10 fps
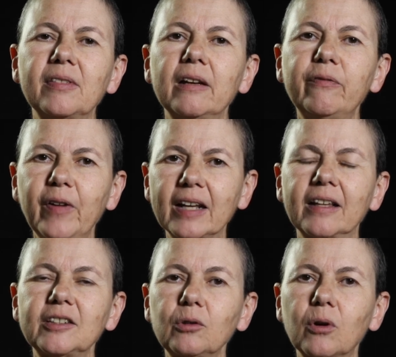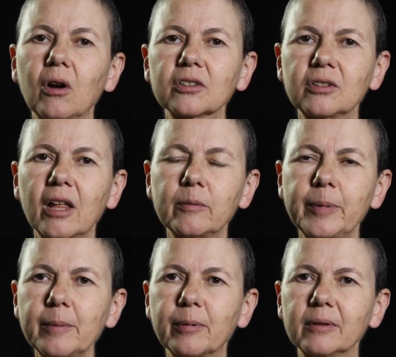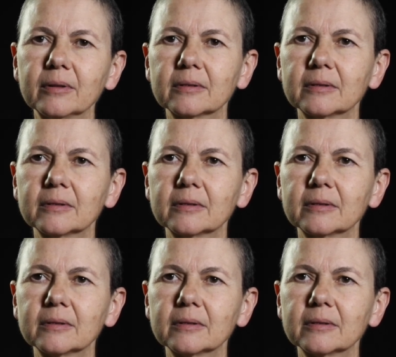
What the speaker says: the effect that you cause on other people.